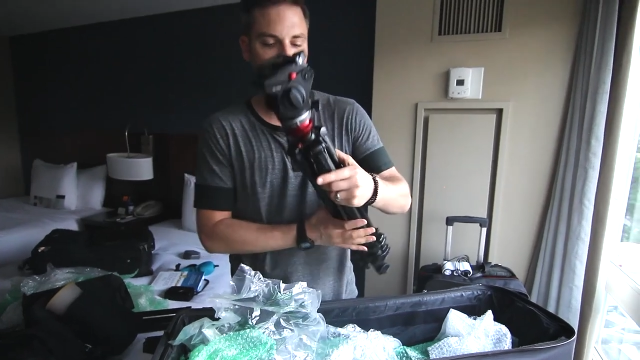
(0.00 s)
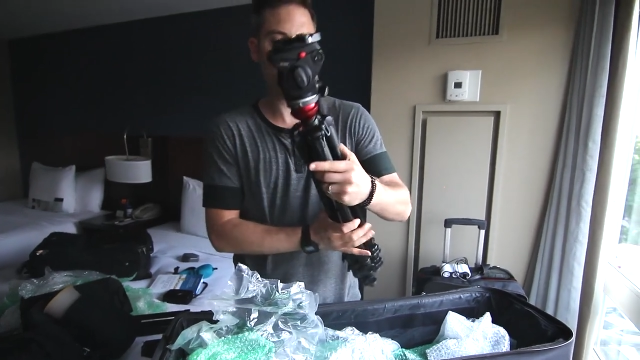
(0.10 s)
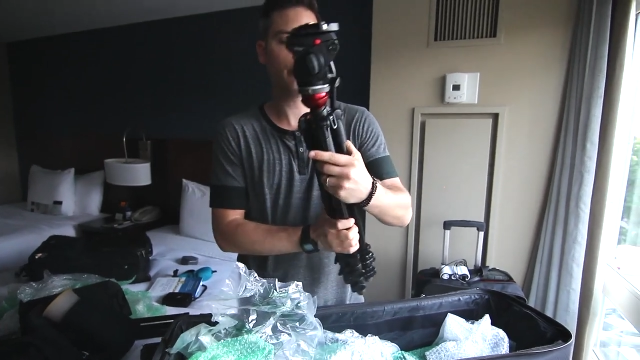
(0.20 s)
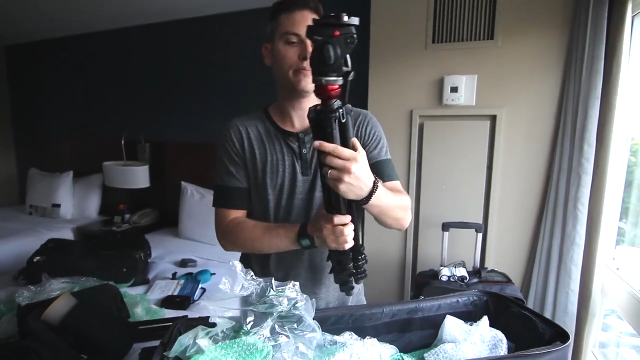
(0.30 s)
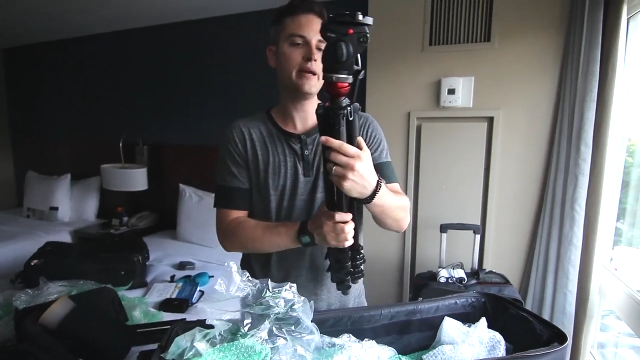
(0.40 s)

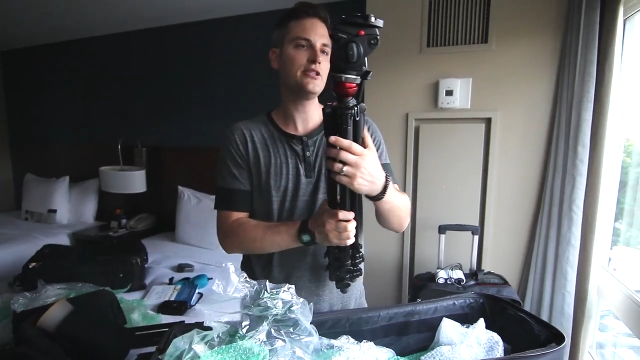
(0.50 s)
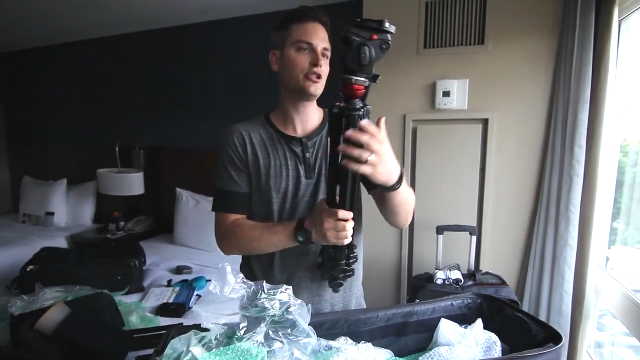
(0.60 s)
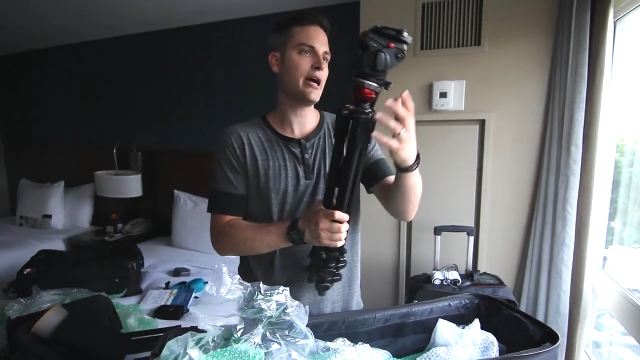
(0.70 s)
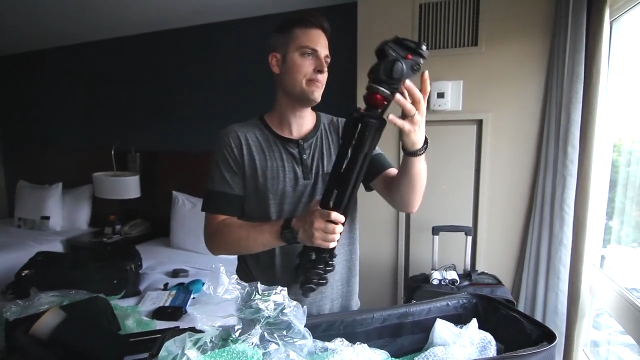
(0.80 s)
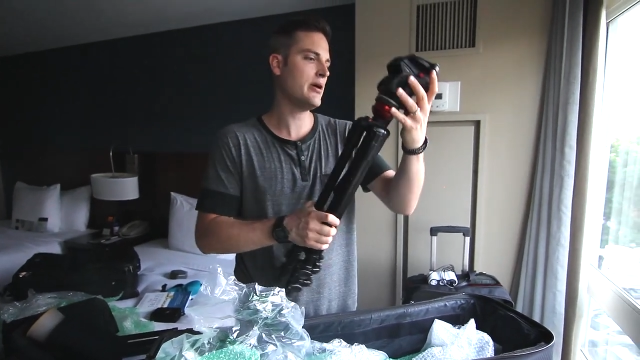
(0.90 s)
two main
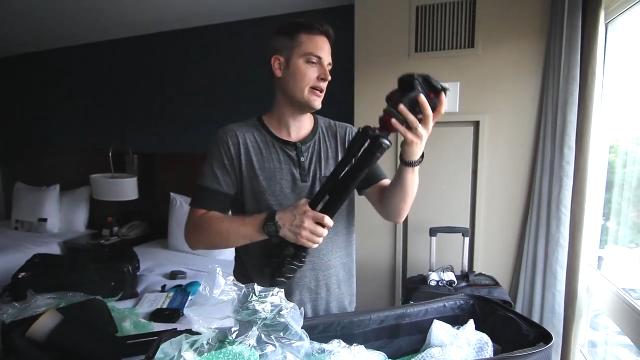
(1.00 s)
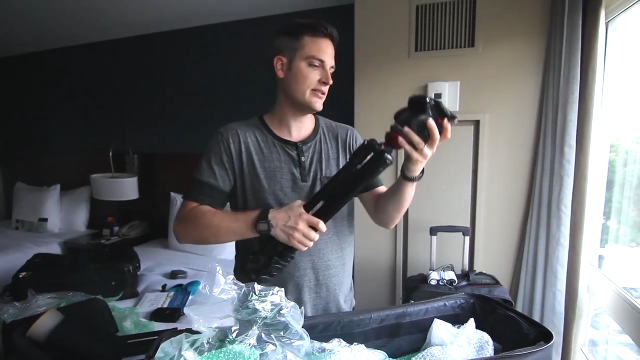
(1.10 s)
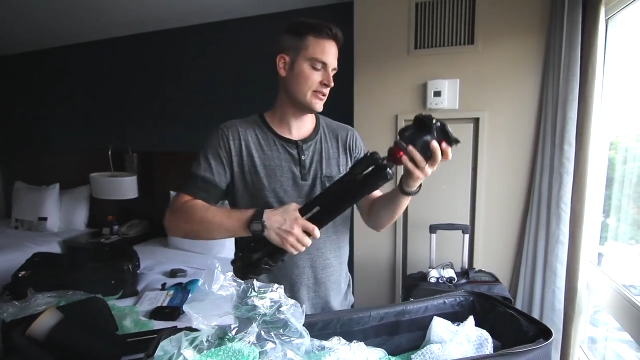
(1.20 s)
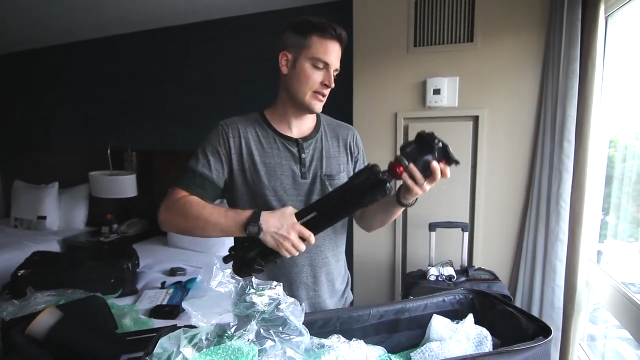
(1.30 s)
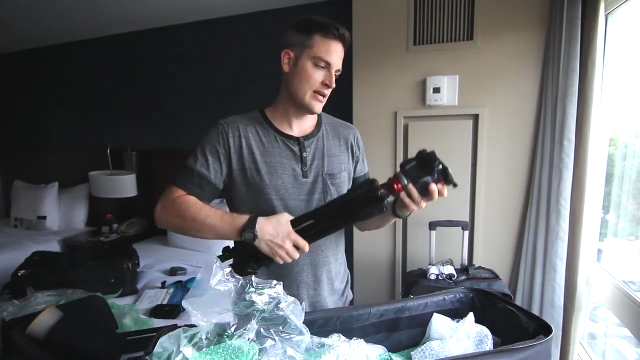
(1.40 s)

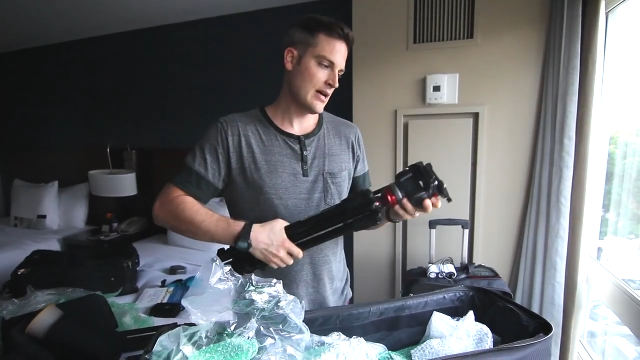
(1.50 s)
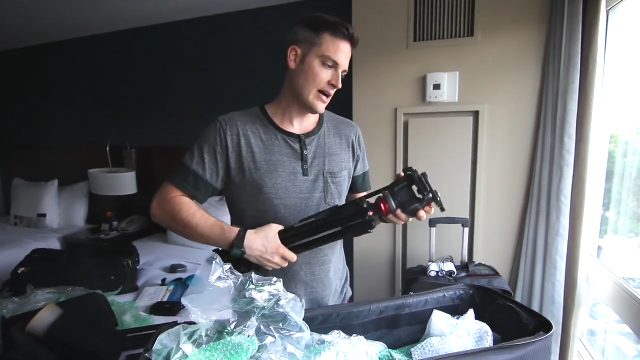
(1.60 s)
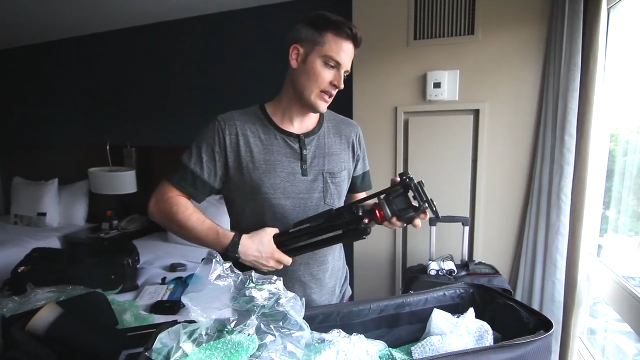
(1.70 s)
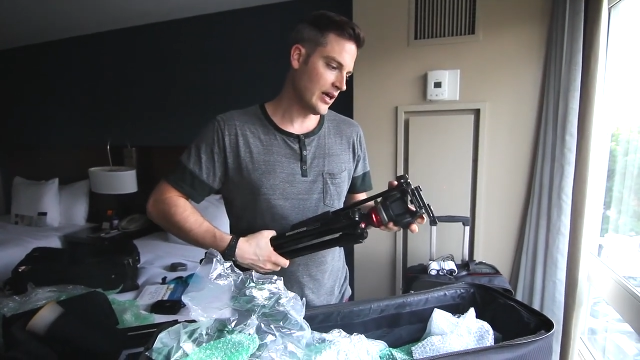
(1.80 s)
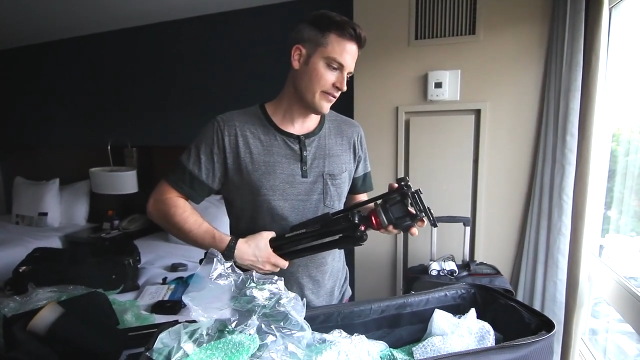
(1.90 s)
tripods.
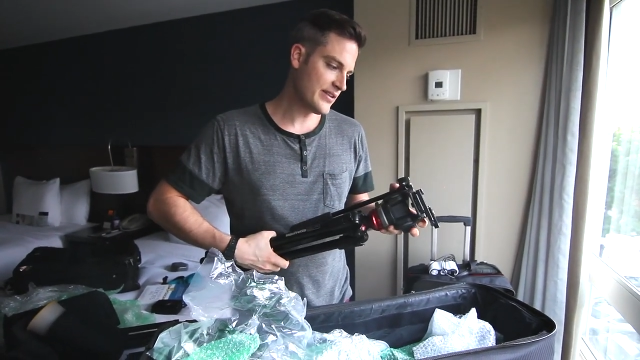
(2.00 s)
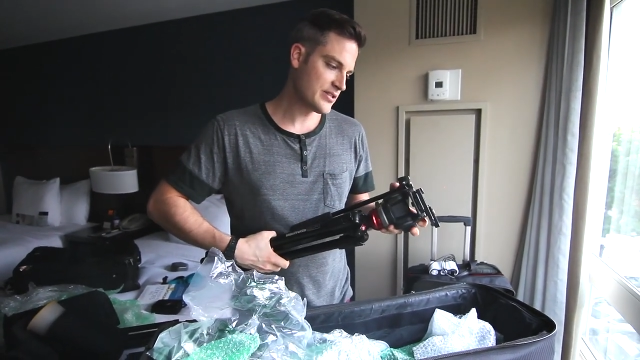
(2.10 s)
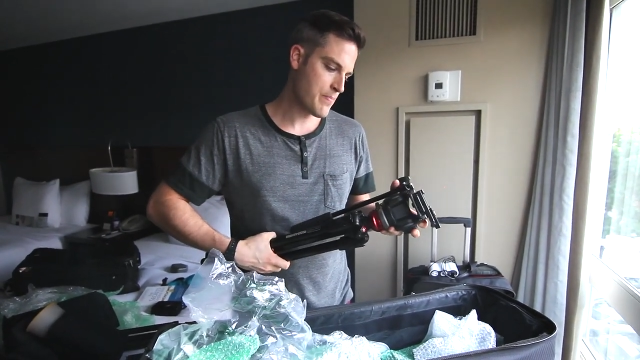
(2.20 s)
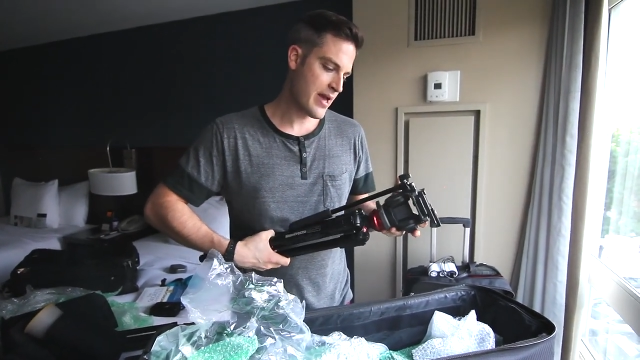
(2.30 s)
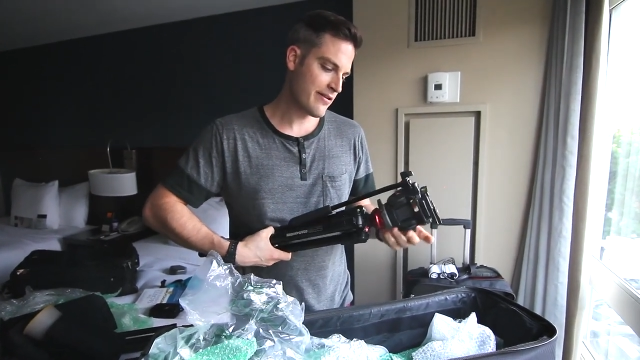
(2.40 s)
I love
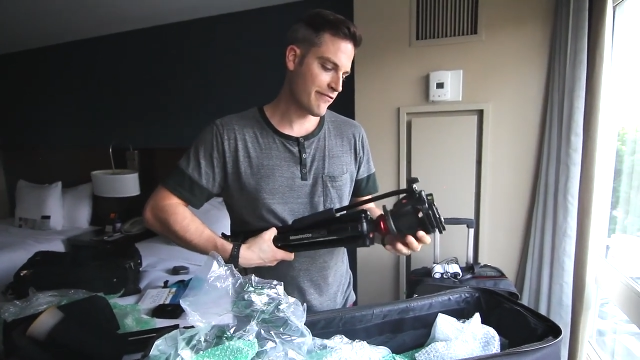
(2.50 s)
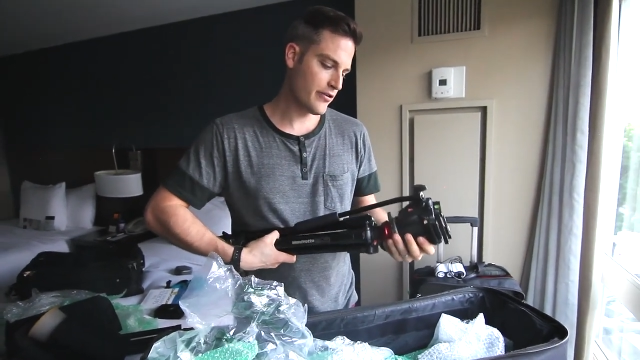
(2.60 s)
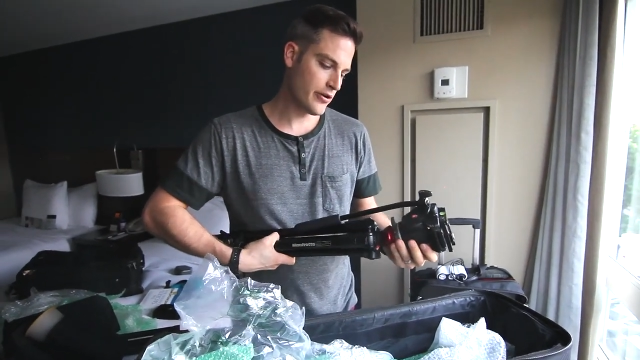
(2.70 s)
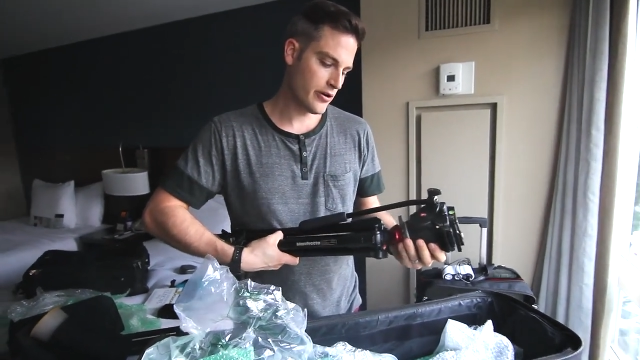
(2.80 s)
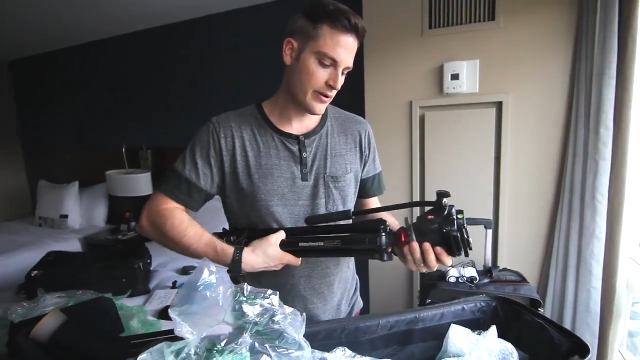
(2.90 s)
this
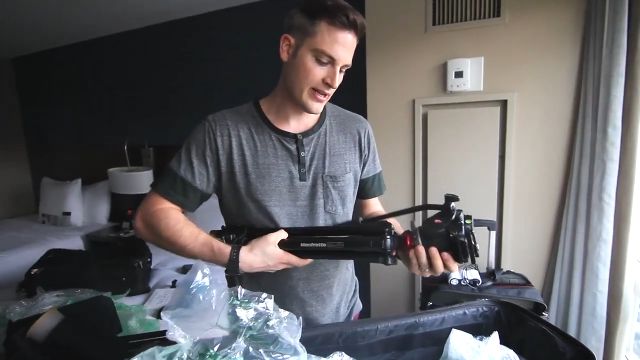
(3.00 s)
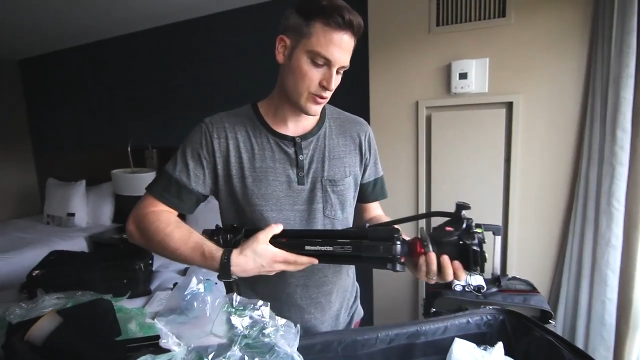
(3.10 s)
Manfrotto.